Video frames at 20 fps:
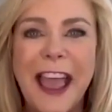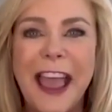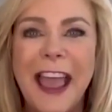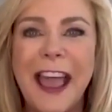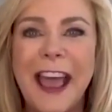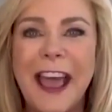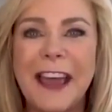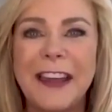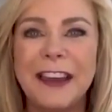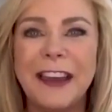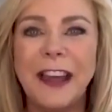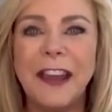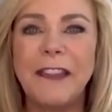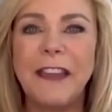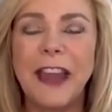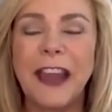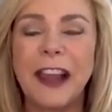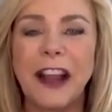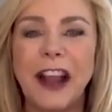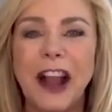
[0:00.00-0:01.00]
And
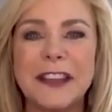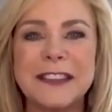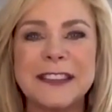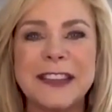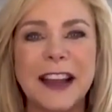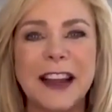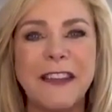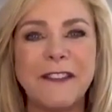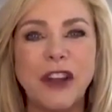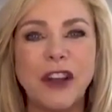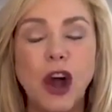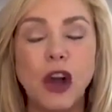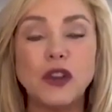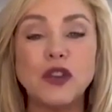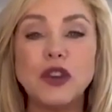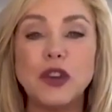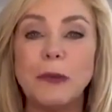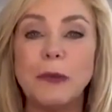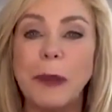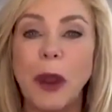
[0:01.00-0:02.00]
that God said, I've
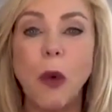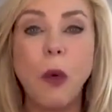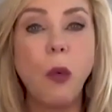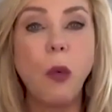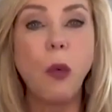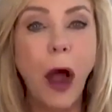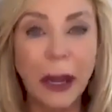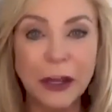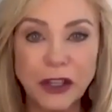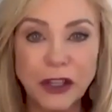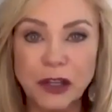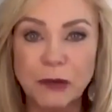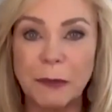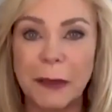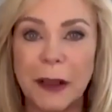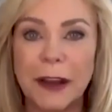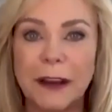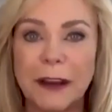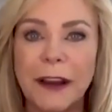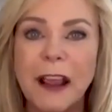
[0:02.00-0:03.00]
called you to be a
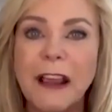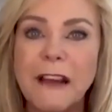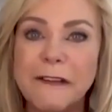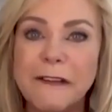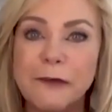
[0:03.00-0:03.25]
watchman